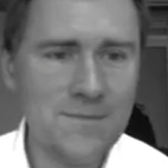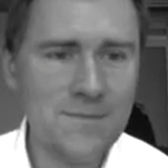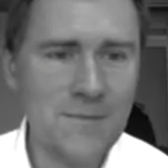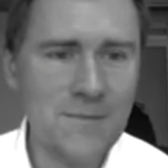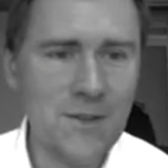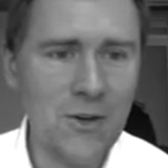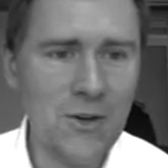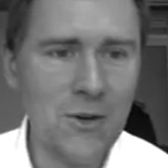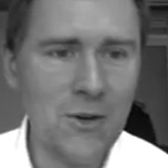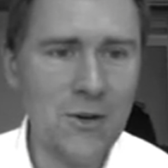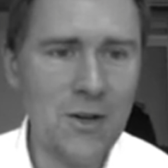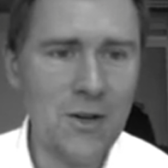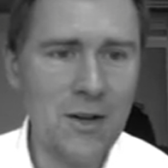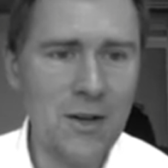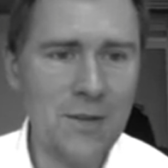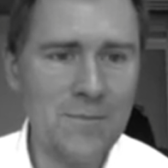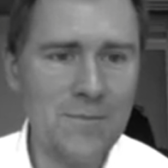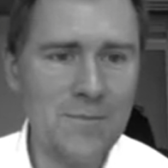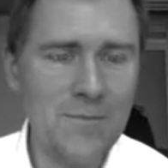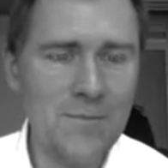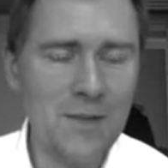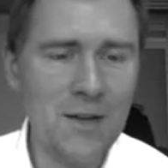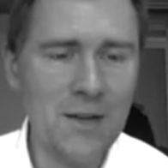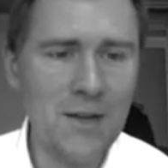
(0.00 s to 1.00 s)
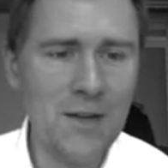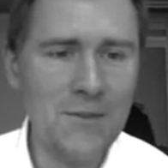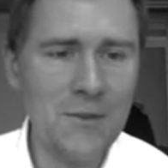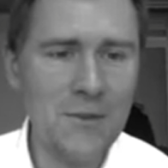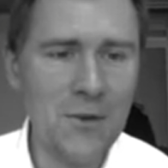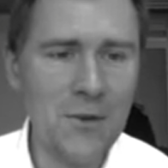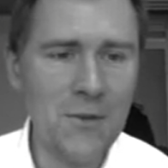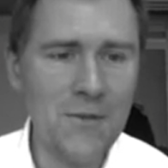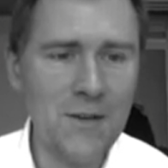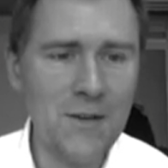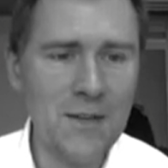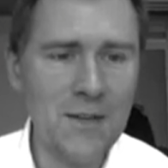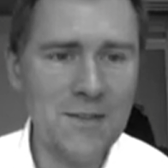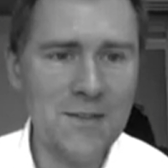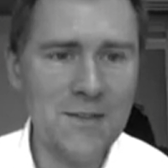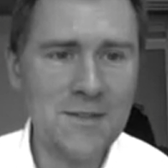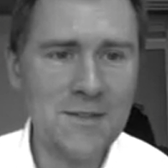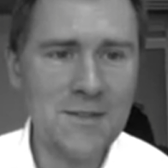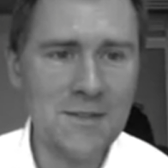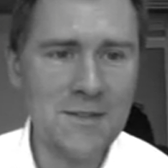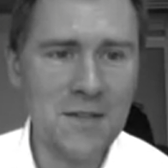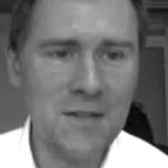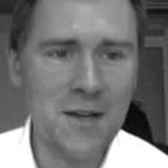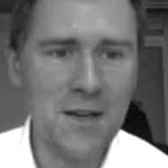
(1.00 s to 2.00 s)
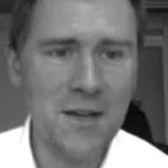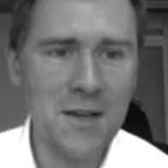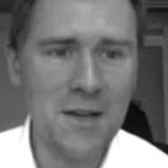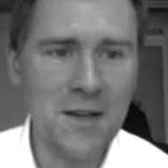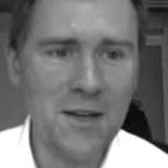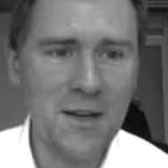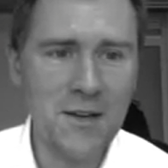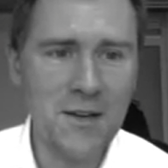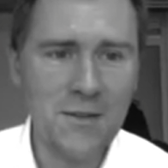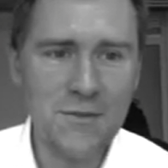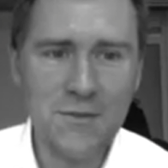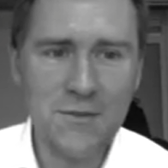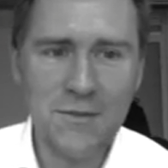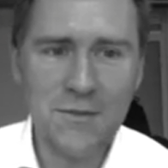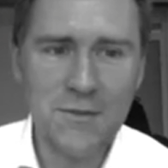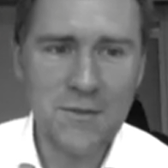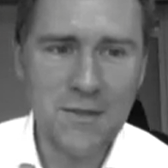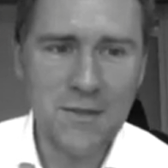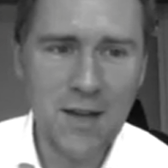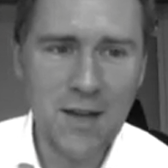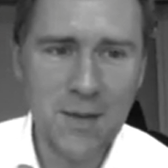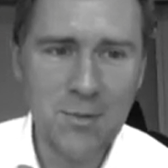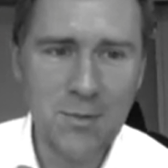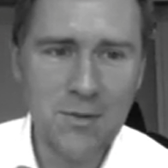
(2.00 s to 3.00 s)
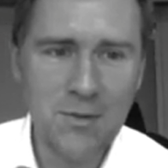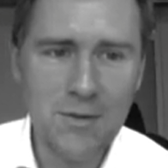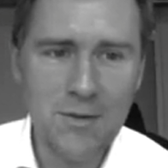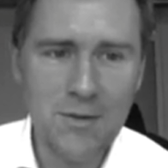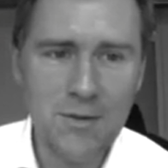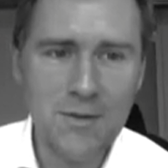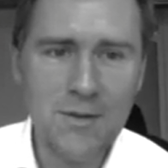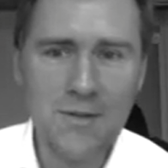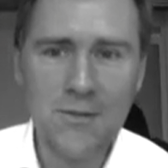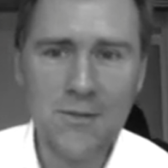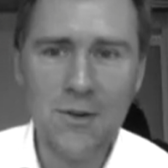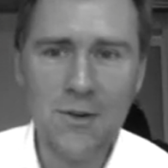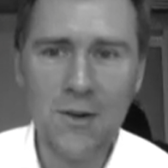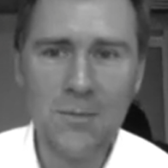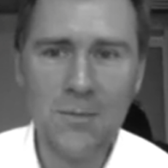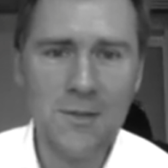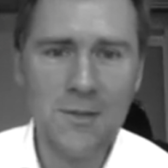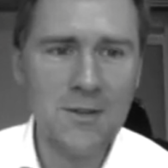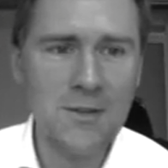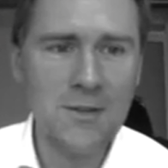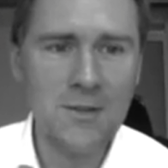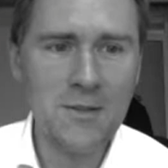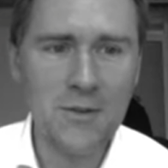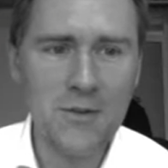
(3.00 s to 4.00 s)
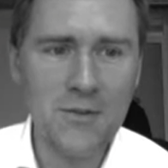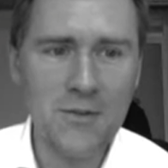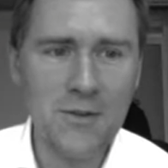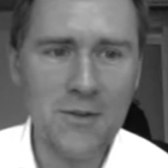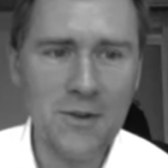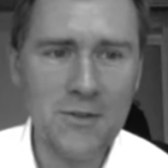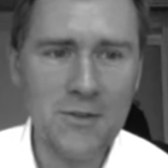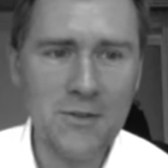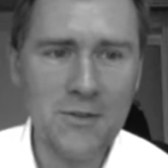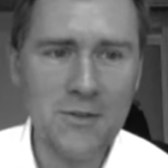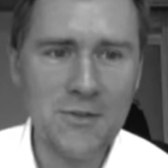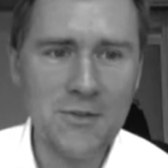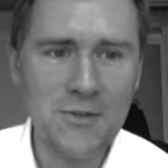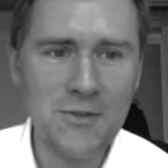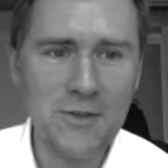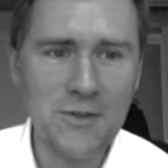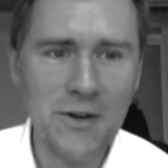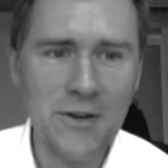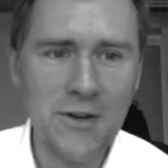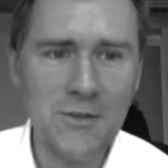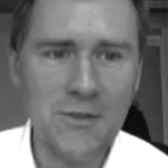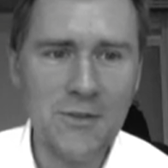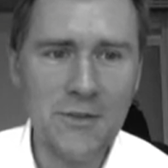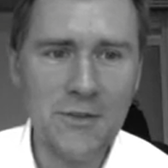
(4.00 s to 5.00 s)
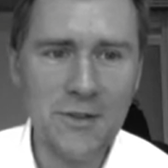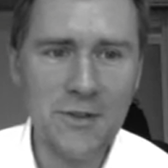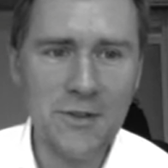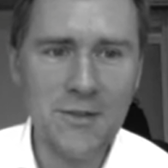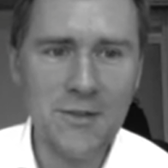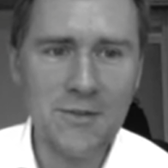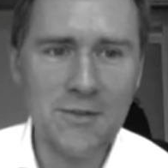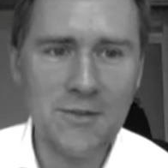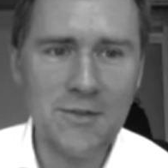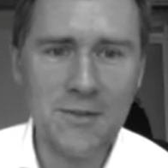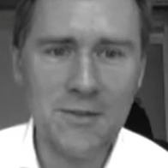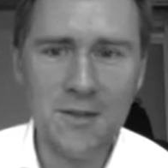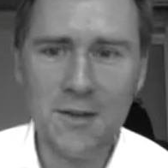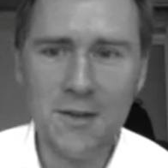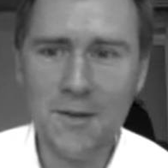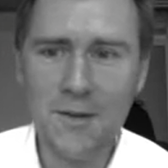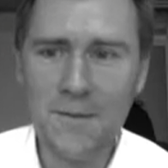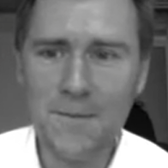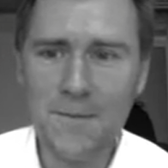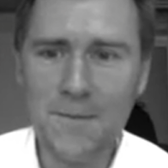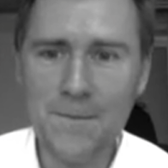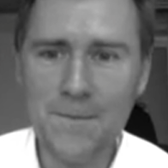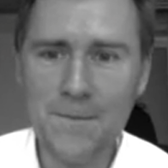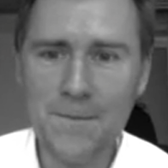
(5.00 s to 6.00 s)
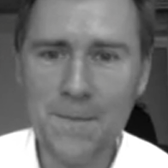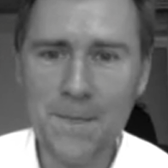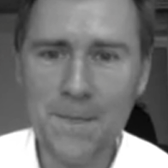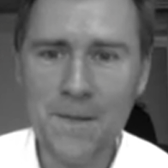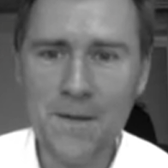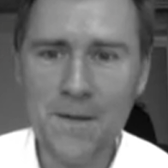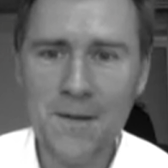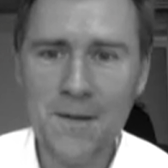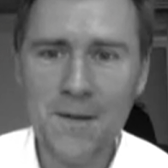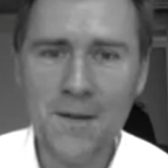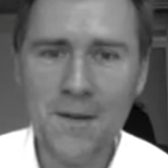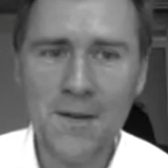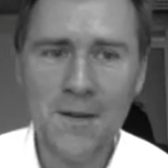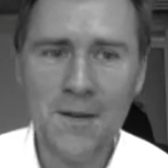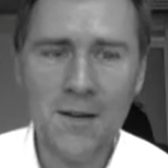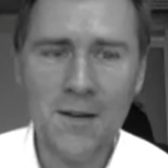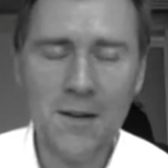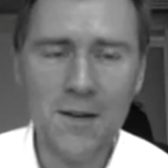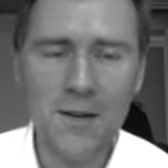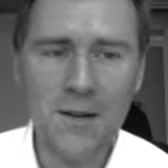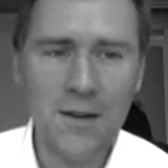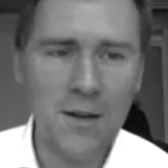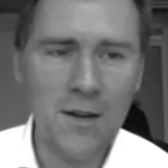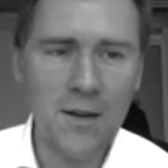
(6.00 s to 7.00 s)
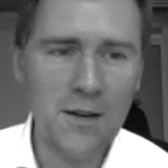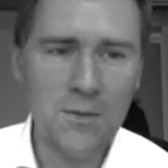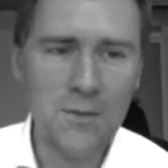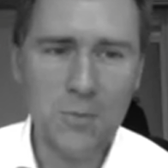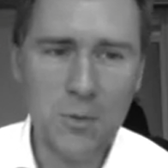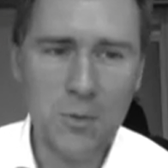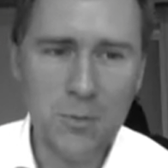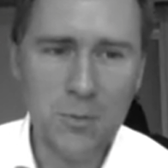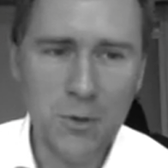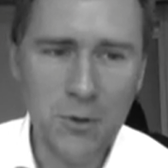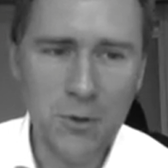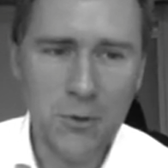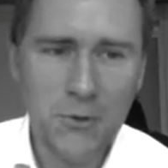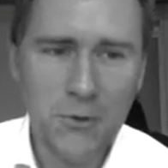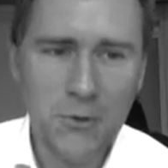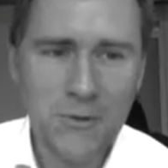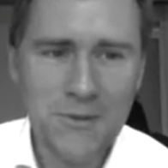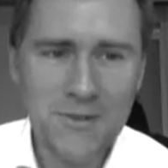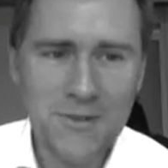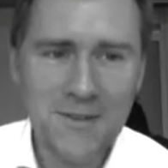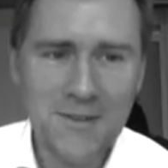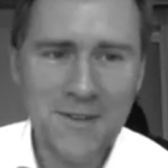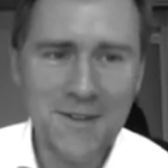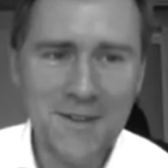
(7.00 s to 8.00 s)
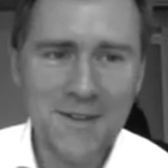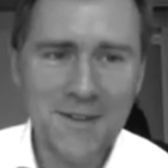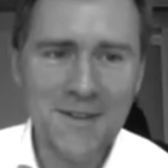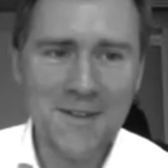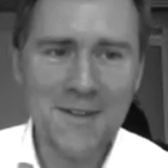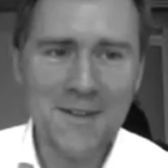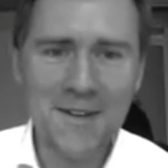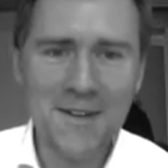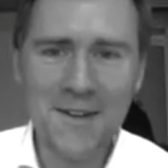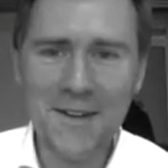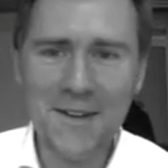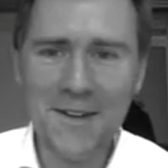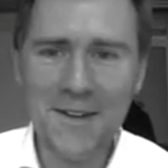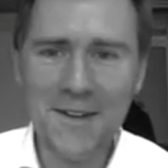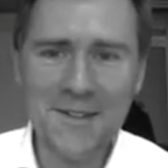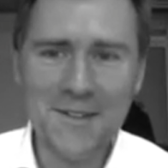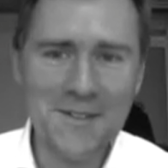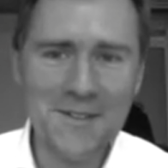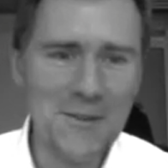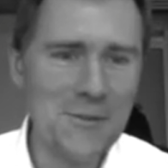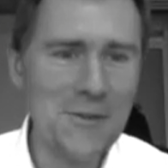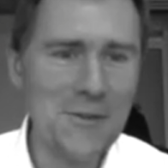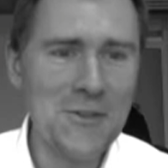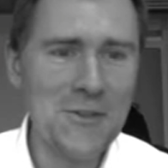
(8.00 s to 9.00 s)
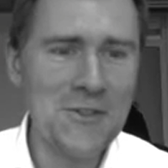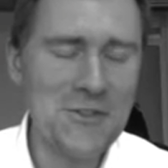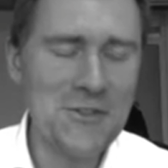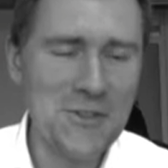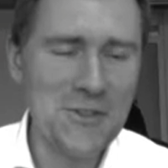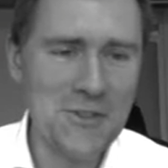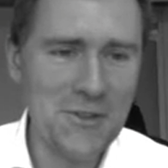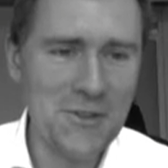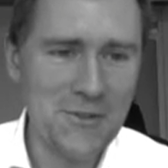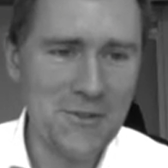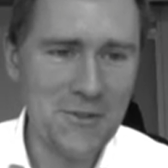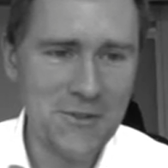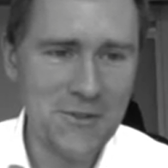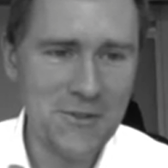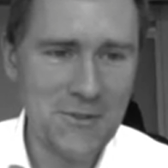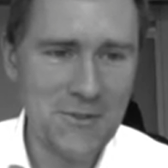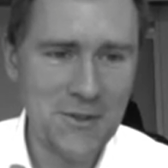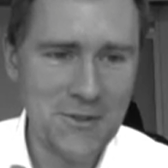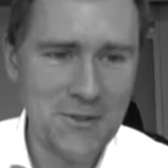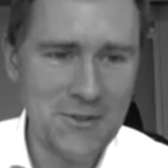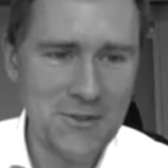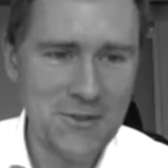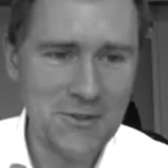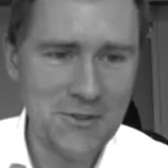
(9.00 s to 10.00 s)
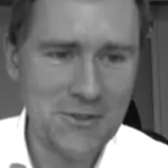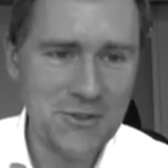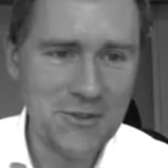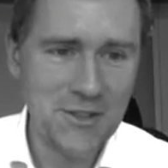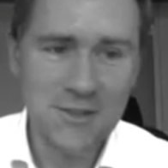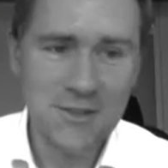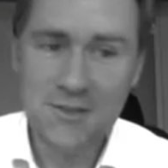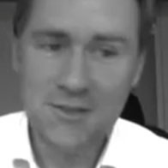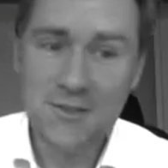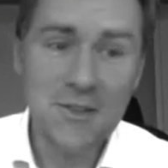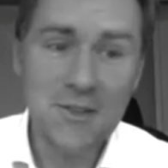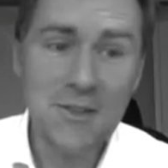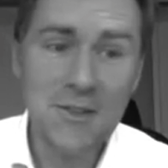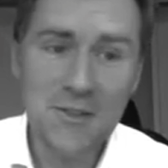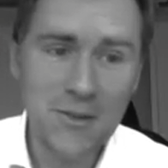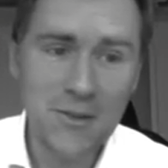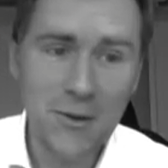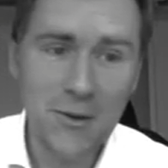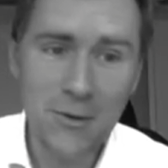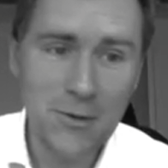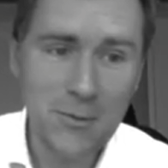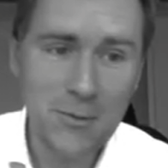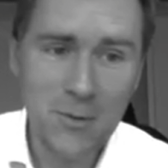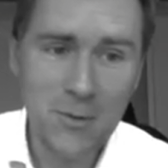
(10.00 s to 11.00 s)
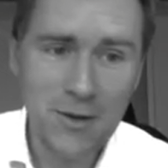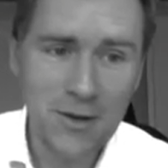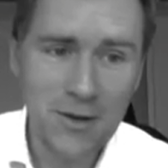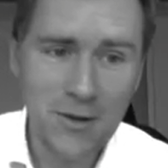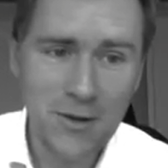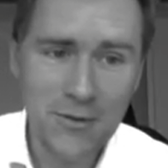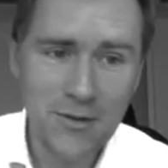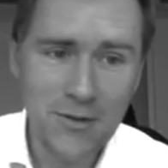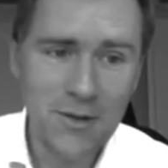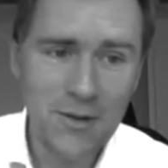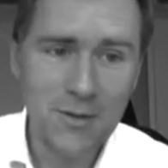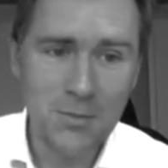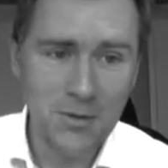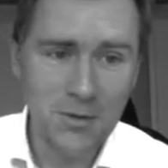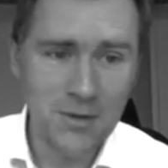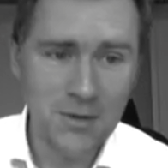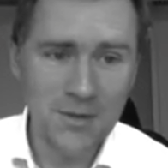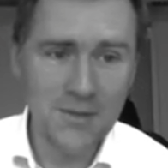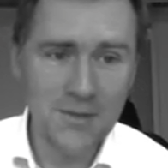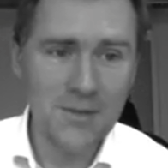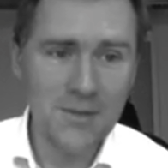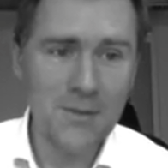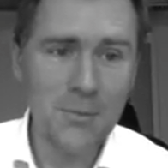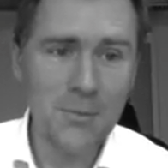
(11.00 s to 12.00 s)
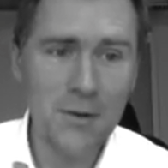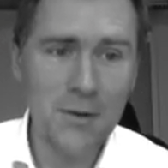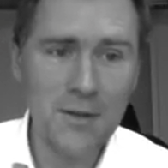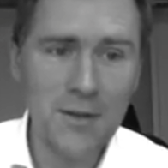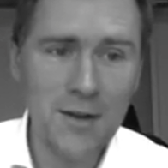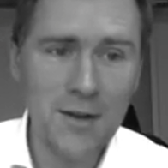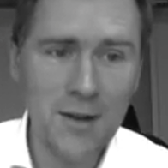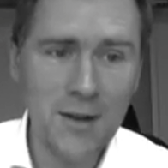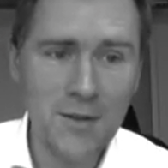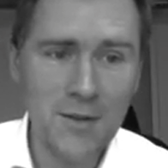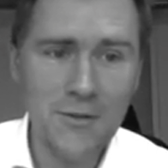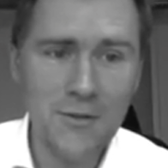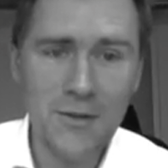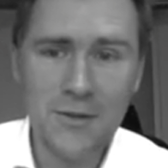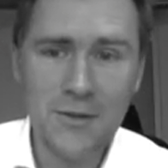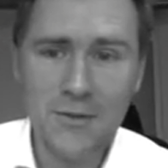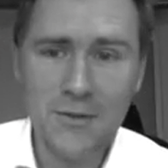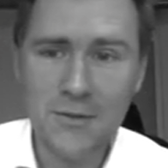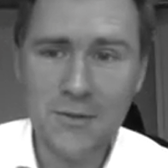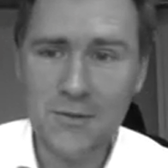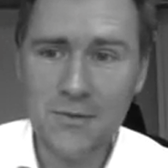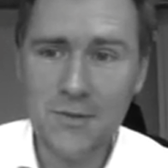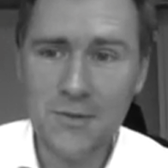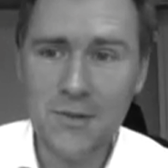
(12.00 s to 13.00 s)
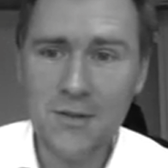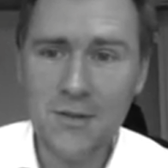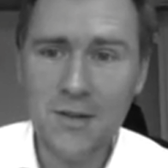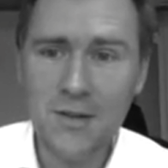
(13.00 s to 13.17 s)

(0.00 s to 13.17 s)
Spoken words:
Okay, I have to confess, I have dabbled in this topic, constructional change, yeah? And I have proposed a definition of constructional change. It's not the only one out there, but it's one that I find useful.